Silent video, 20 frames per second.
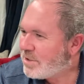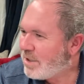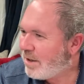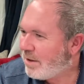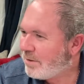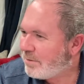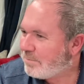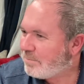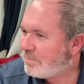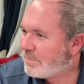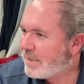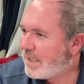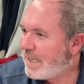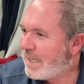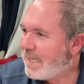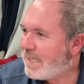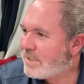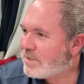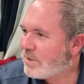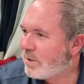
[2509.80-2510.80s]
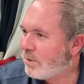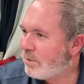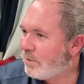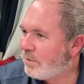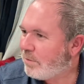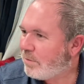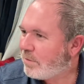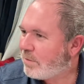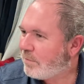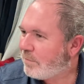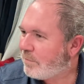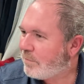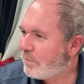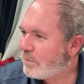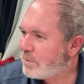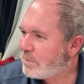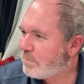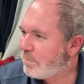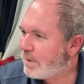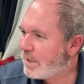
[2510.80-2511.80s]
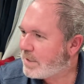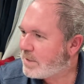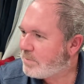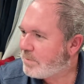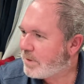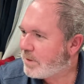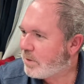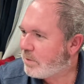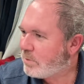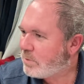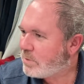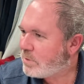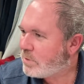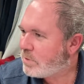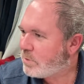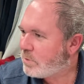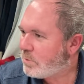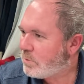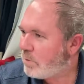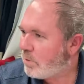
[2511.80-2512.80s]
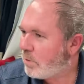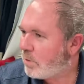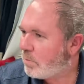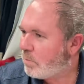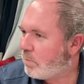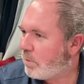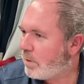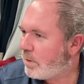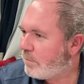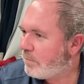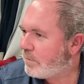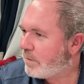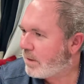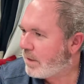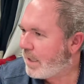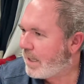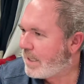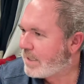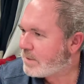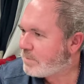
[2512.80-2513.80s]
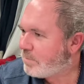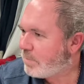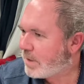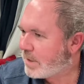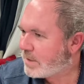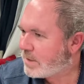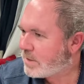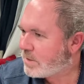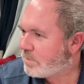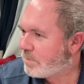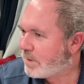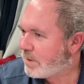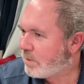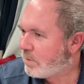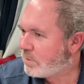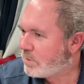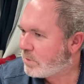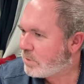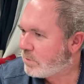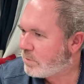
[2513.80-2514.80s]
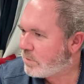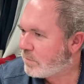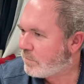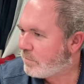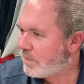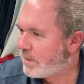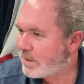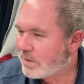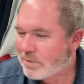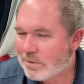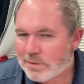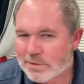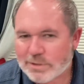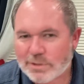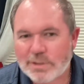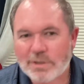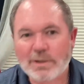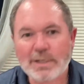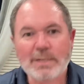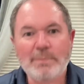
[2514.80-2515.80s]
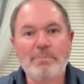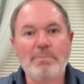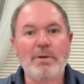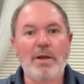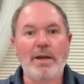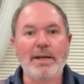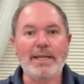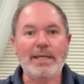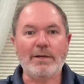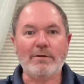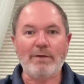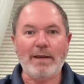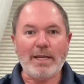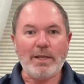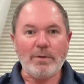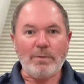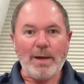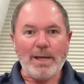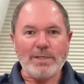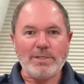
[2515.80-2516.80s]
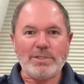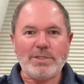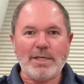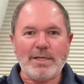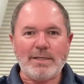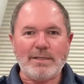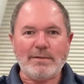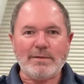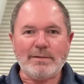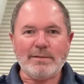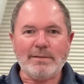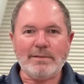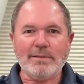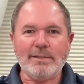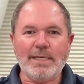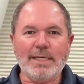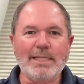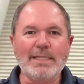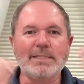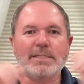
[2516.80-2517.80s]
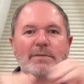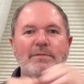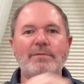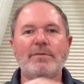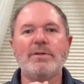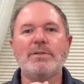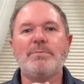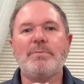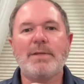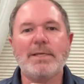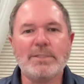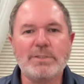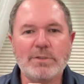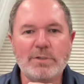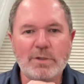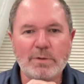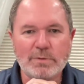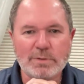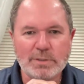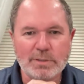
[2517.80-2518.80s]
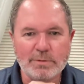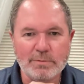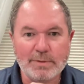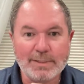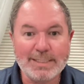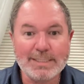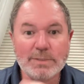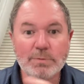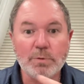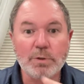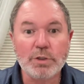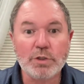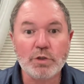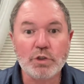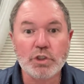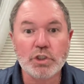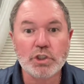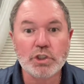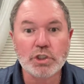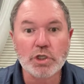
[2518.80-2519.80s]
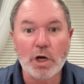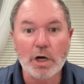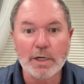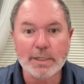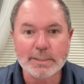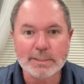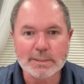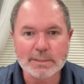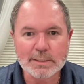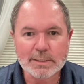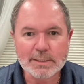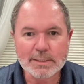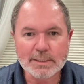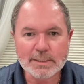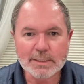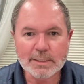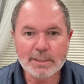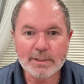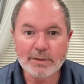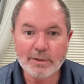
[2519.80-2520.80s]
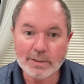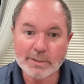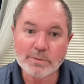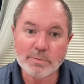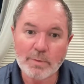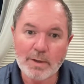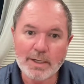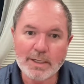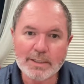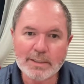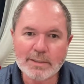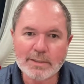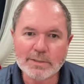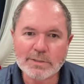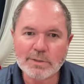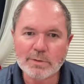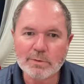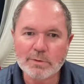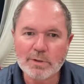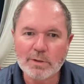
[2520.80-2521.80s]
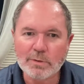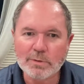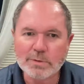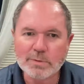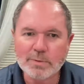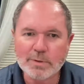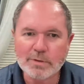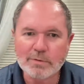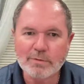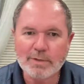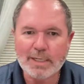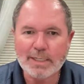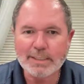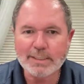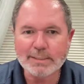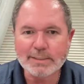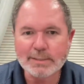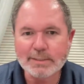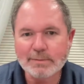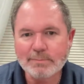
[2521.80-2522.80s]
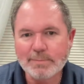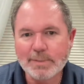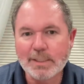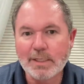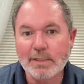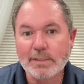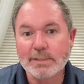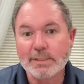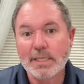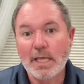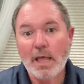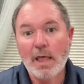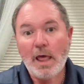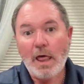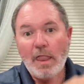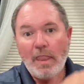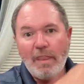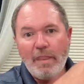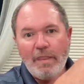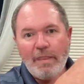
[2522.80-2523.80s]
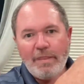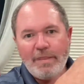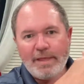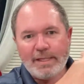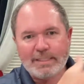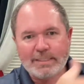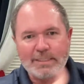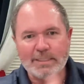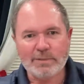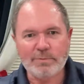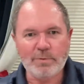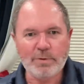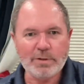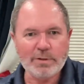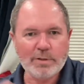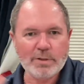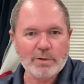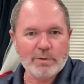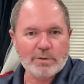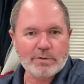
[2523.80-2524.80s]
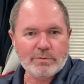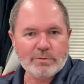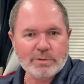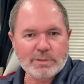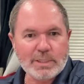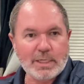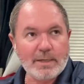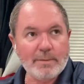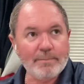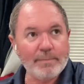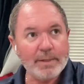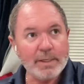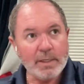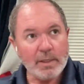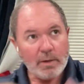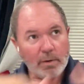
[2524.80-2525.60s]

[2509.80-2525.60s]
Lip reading: John, is Earth the first place we go to or one of the last places we go to finish our journey? Bloody great question. It is the first place you go to. This is where you start. That's why the soul codes were created, because this is where you go through time.